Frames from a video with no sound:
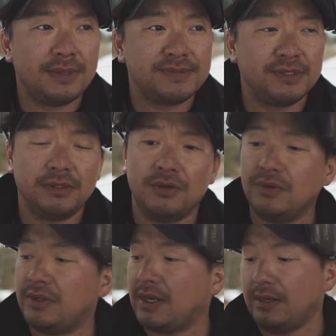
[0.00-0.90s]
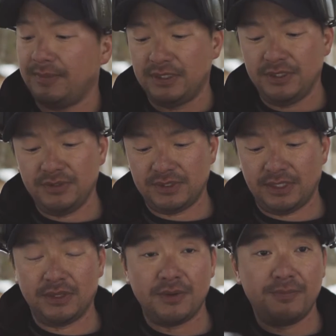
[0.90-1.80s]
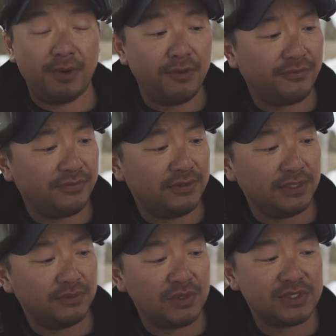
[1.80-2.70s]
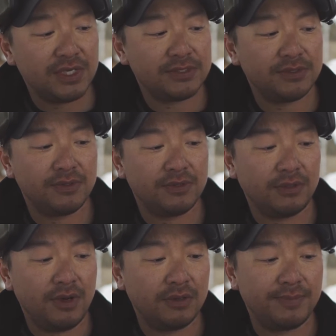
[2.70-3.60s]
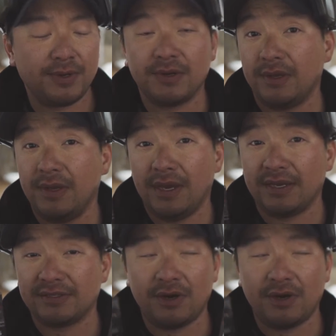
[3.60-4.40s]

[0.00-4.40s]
types of load that I'll be using, they're both the Winchester Longbeard X